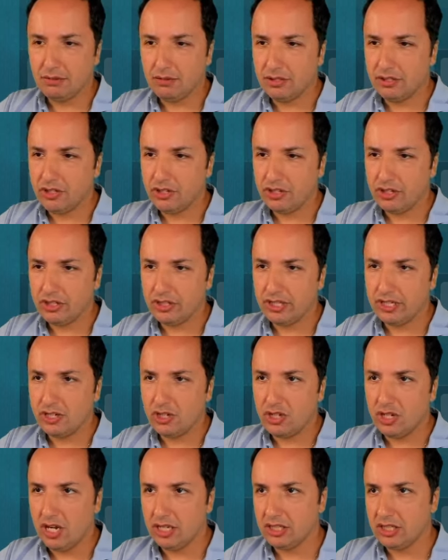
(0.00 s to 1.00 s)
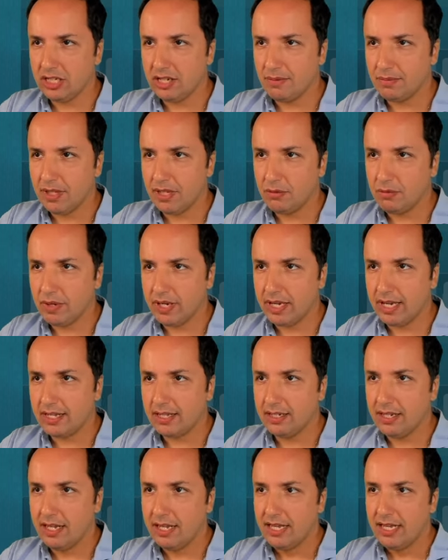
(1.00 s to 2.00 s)
it's not something we
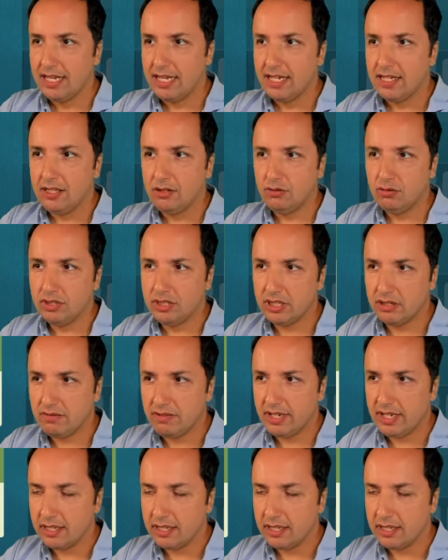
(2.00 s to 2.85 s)
can intuitively